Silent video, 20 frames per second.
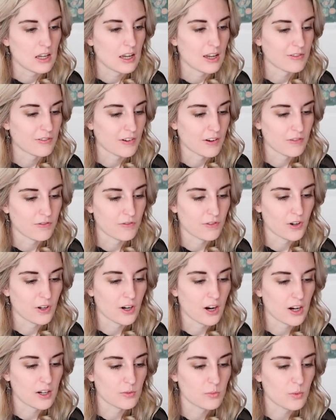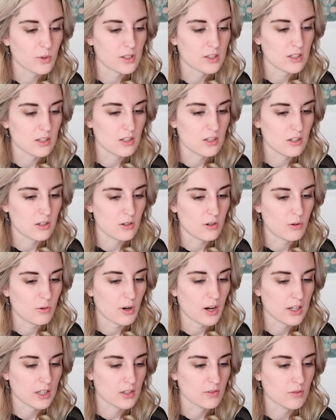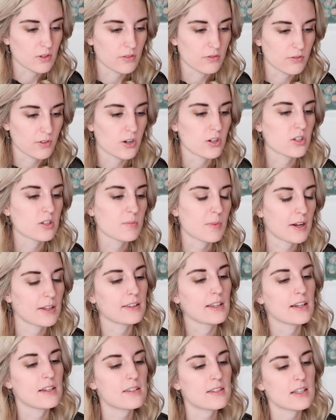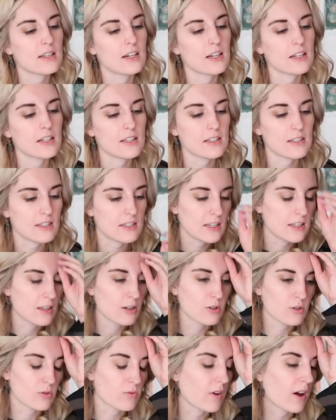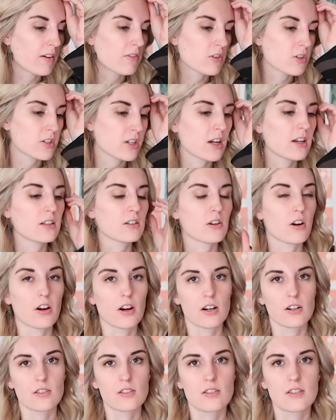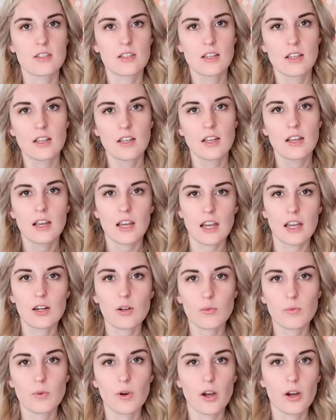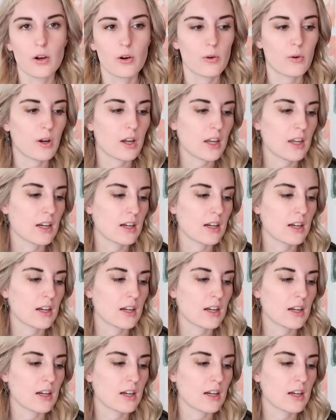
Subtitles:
If I've forgotten what to do, I can refer to my list and I can see those 5 or 10 cards in a row,